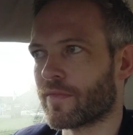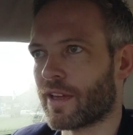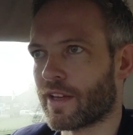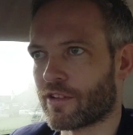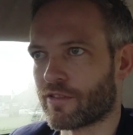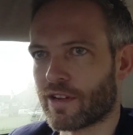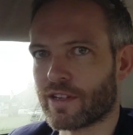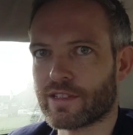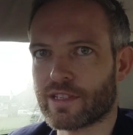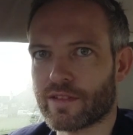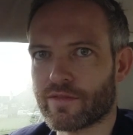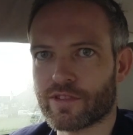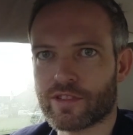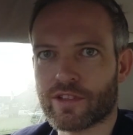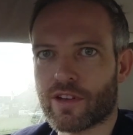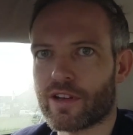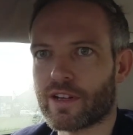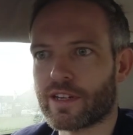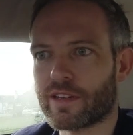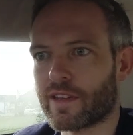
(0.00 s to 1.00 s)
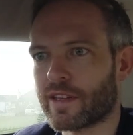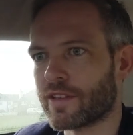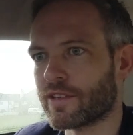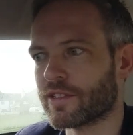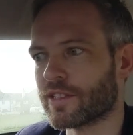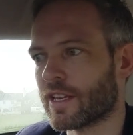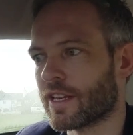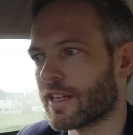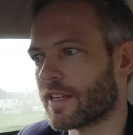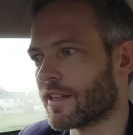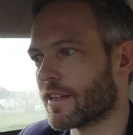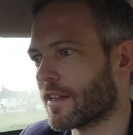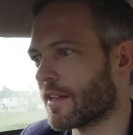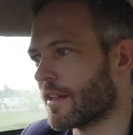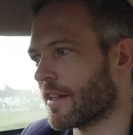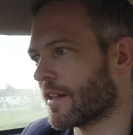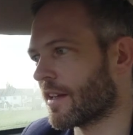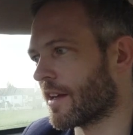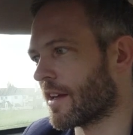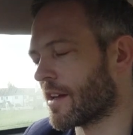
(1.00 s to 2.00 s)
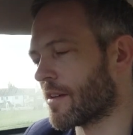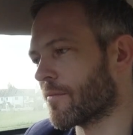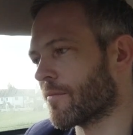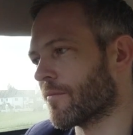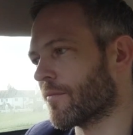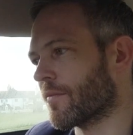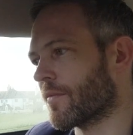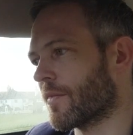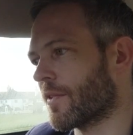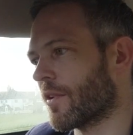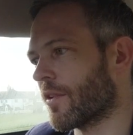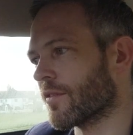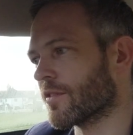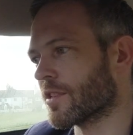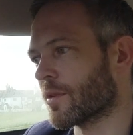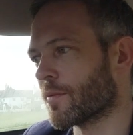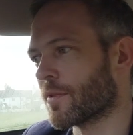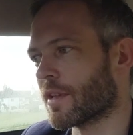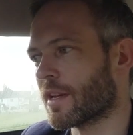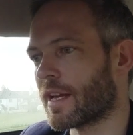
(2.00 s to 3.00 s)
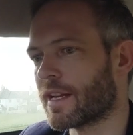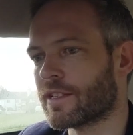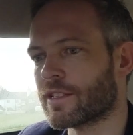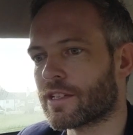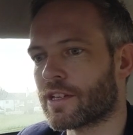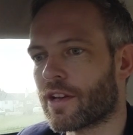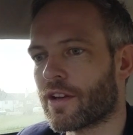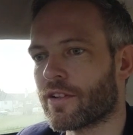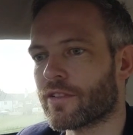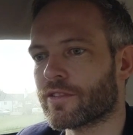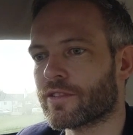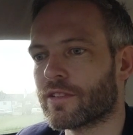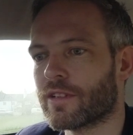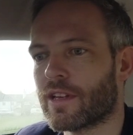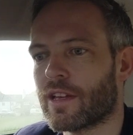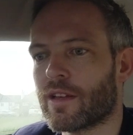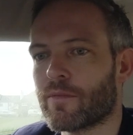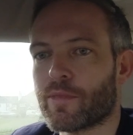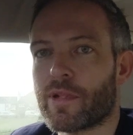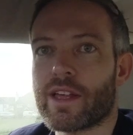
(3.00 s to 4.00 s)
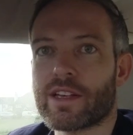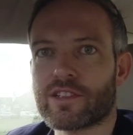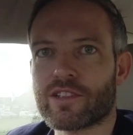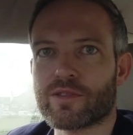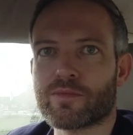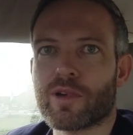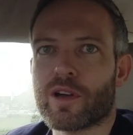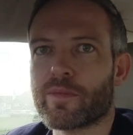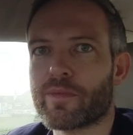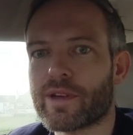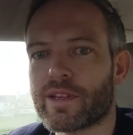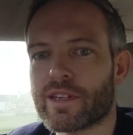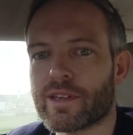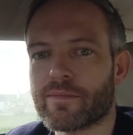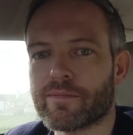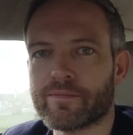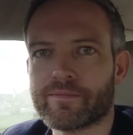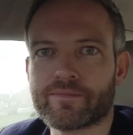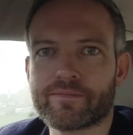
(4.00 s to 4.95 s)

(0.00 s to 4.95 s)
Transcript: aggressive styling that you see on some of the later cars. But that's just my opinion.